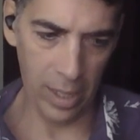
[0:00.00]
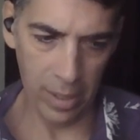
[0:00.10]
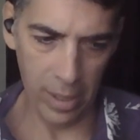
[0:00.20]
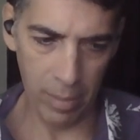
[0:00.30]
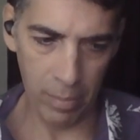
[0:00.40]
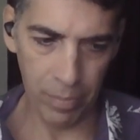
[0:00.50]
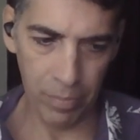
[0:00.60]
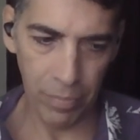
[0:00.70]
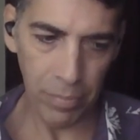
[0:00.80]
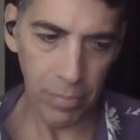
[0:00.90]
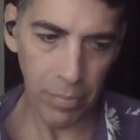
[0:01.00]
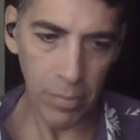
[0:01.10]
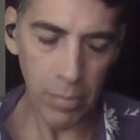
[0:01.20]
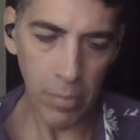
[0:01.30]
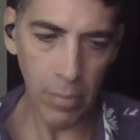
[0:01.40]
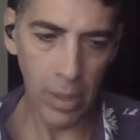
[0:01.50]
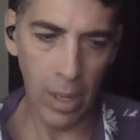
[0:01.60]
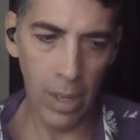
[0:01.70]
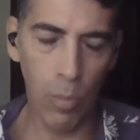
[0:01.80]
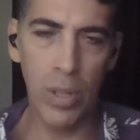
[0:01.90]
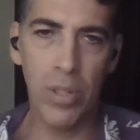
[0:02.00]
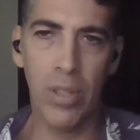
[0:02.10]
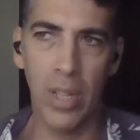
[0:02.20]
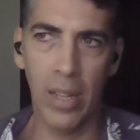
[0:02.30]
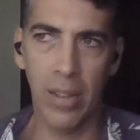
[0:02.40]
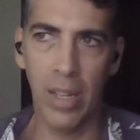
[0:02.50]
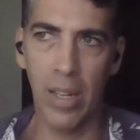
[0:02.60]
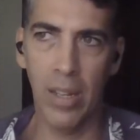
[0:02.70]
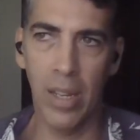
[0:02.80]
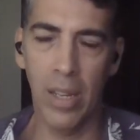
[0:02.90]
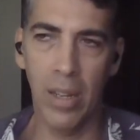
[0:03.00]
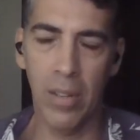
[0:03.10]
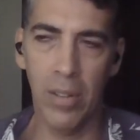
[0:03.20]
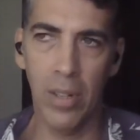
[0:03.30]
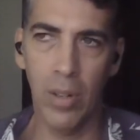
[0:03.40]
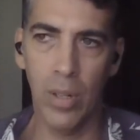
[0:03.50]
And once that you know,